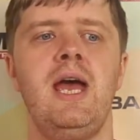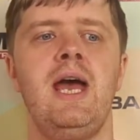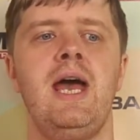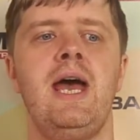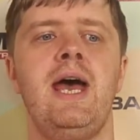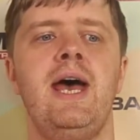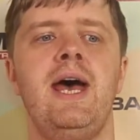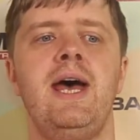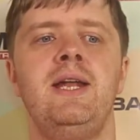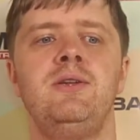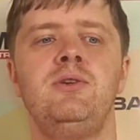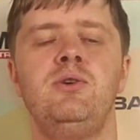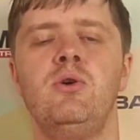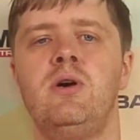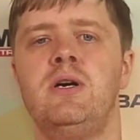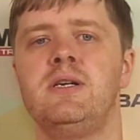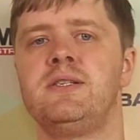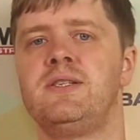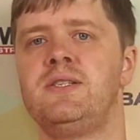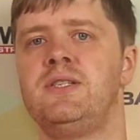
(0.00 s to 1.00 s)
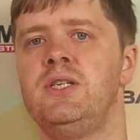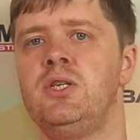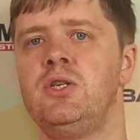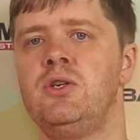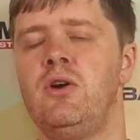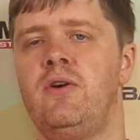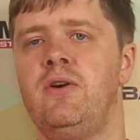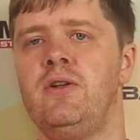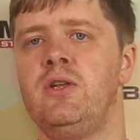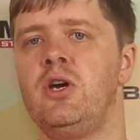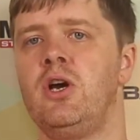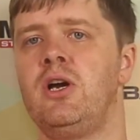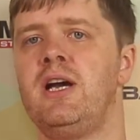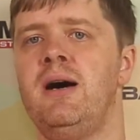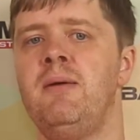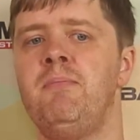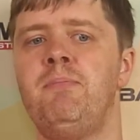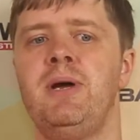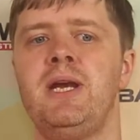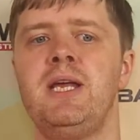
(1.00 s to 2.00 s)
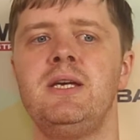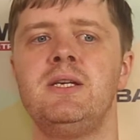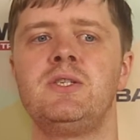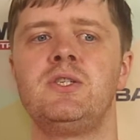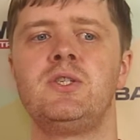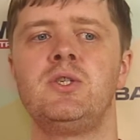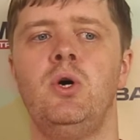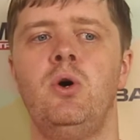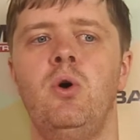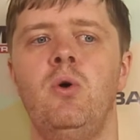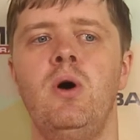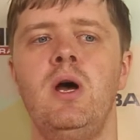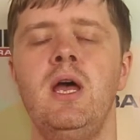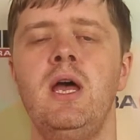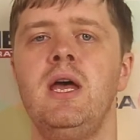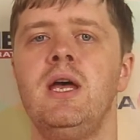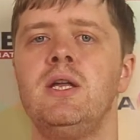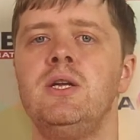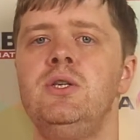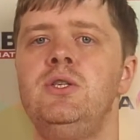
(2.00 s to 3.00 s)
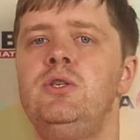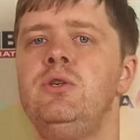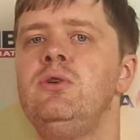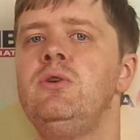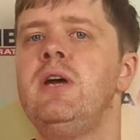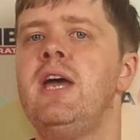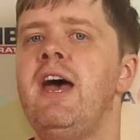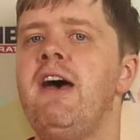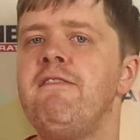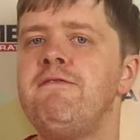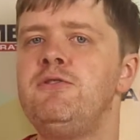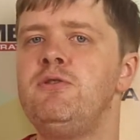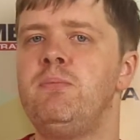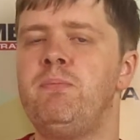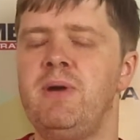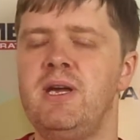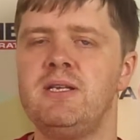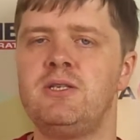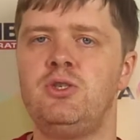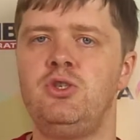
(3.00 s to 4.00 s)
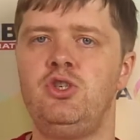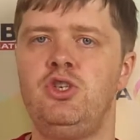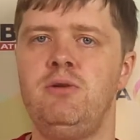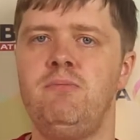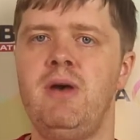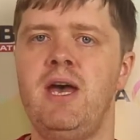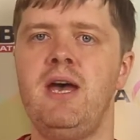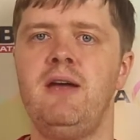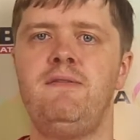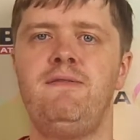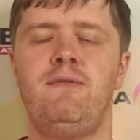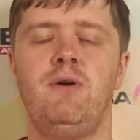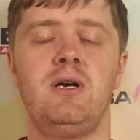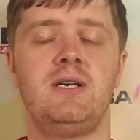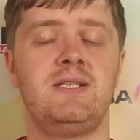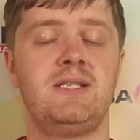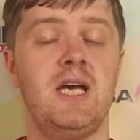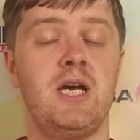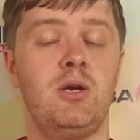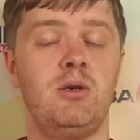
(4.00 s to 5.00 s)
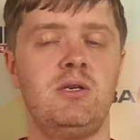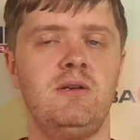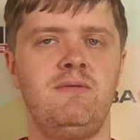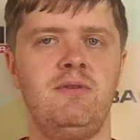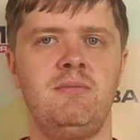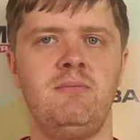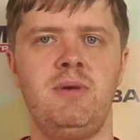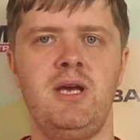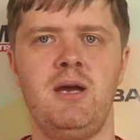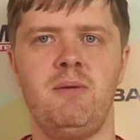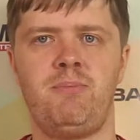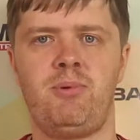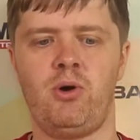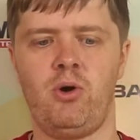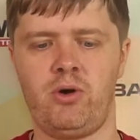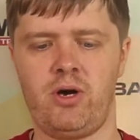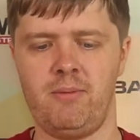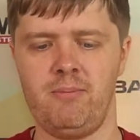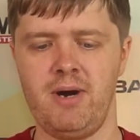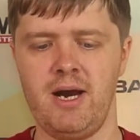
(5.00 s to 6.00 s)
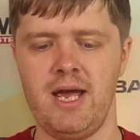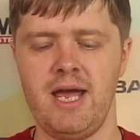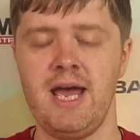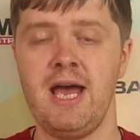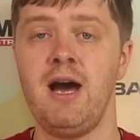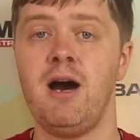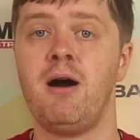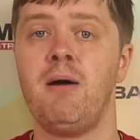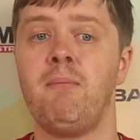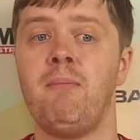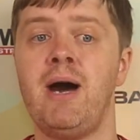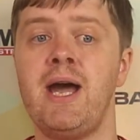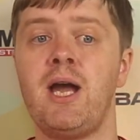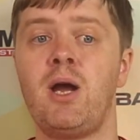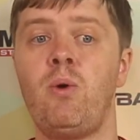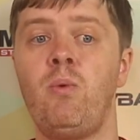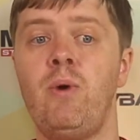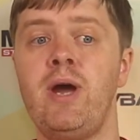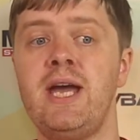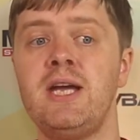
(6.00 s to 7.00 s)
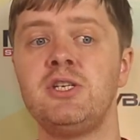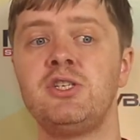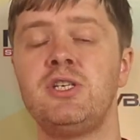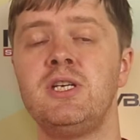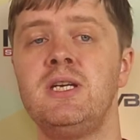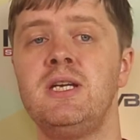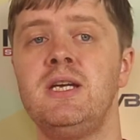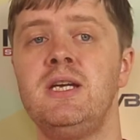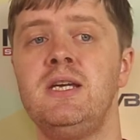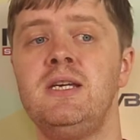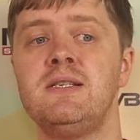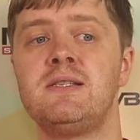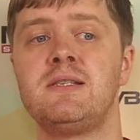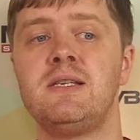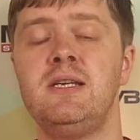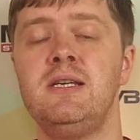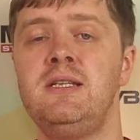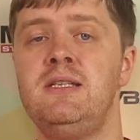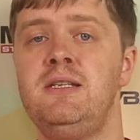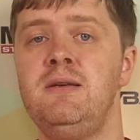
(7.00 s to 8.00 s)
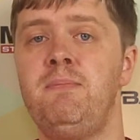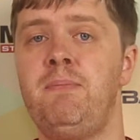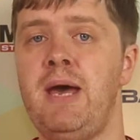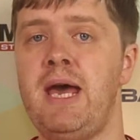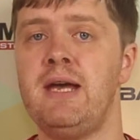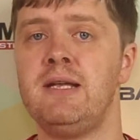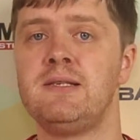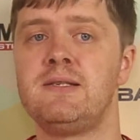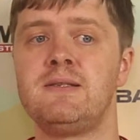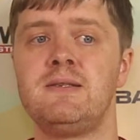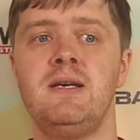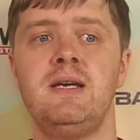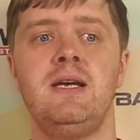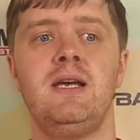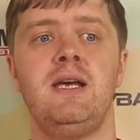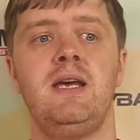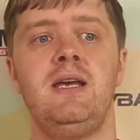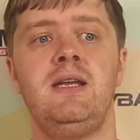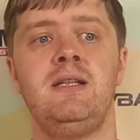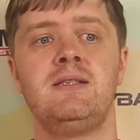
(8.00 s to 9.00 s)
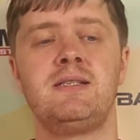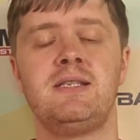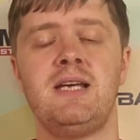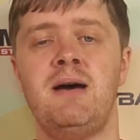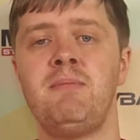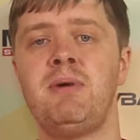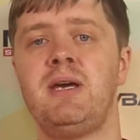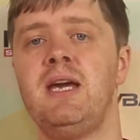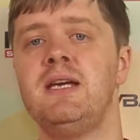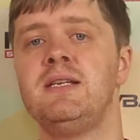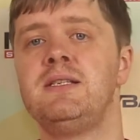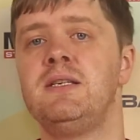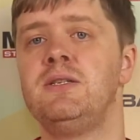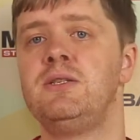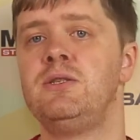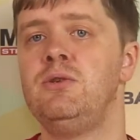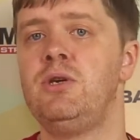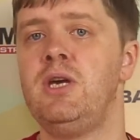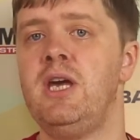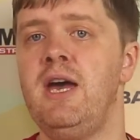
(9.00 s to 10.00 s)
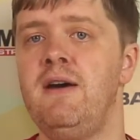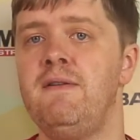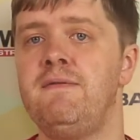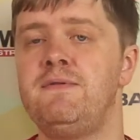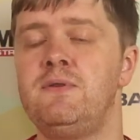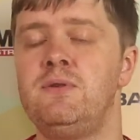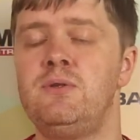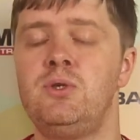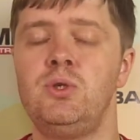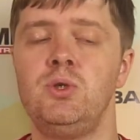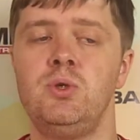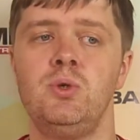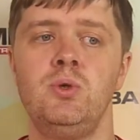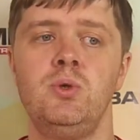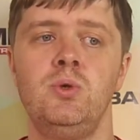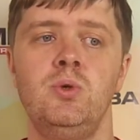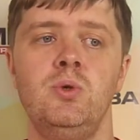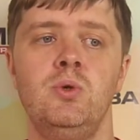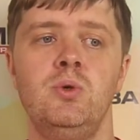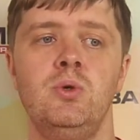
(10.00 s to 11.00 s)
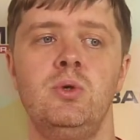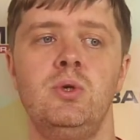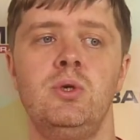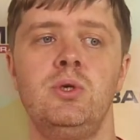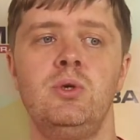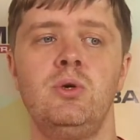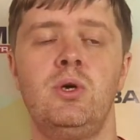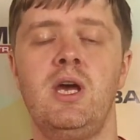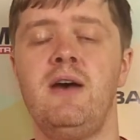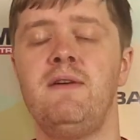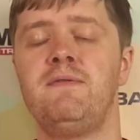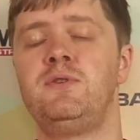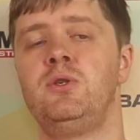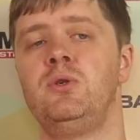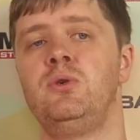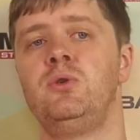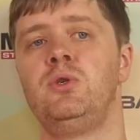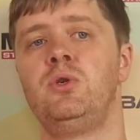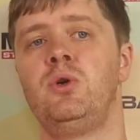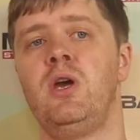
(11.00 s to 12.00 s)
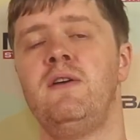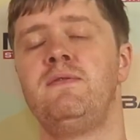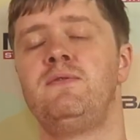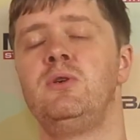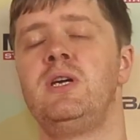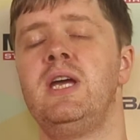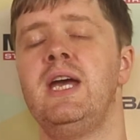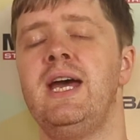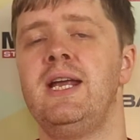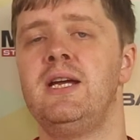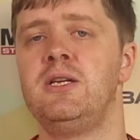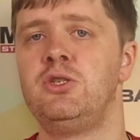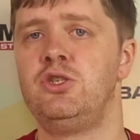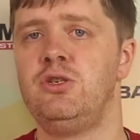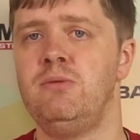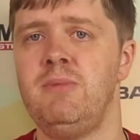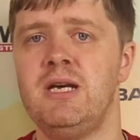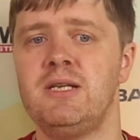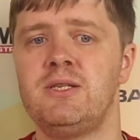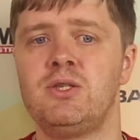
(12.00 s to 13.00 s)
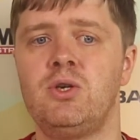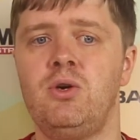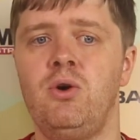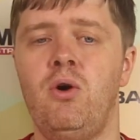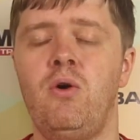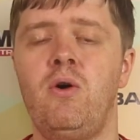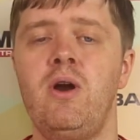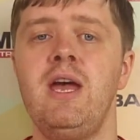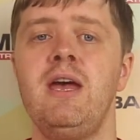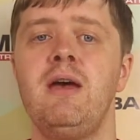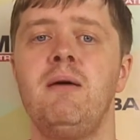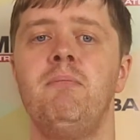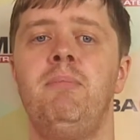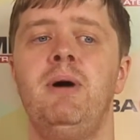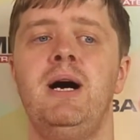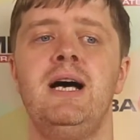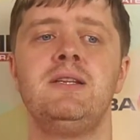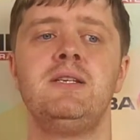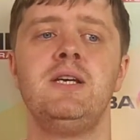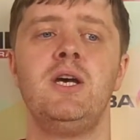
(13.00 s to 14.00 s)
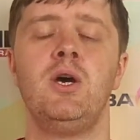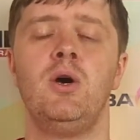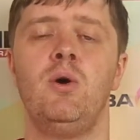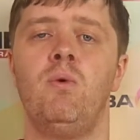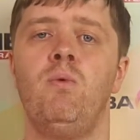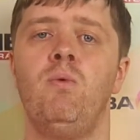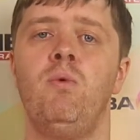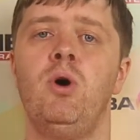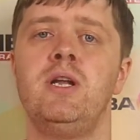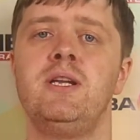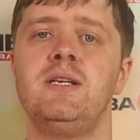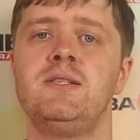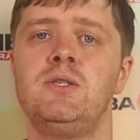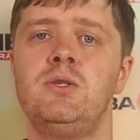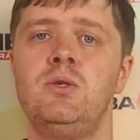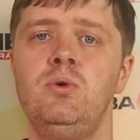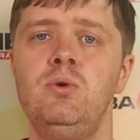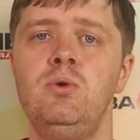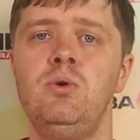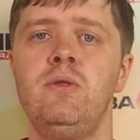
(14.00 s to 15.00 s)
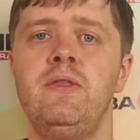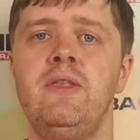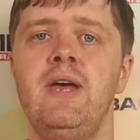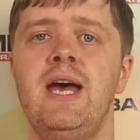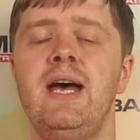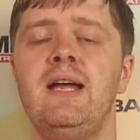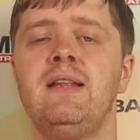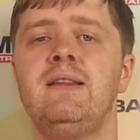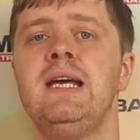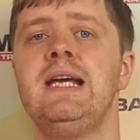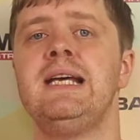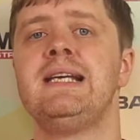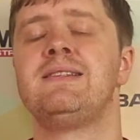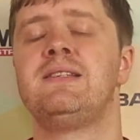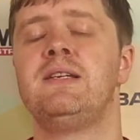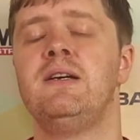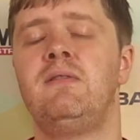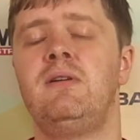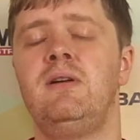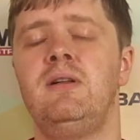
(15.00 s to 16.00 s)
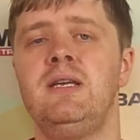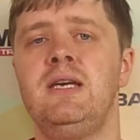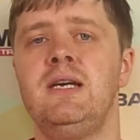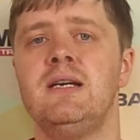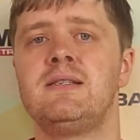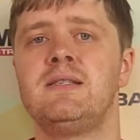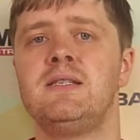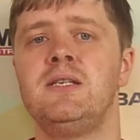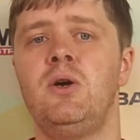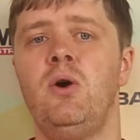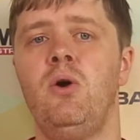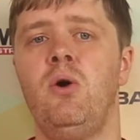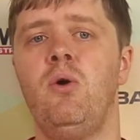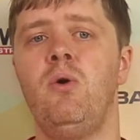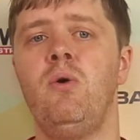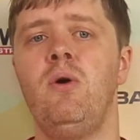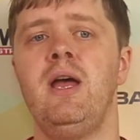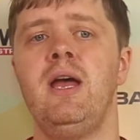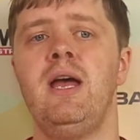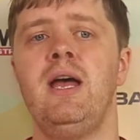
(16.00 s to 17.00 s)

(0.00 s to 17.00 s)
and you're a senior in your company, so do you have to pass GMAT for executive MBA program? My question is, it depends. In some cases you have to get a GMAT score, but what is good that several years ago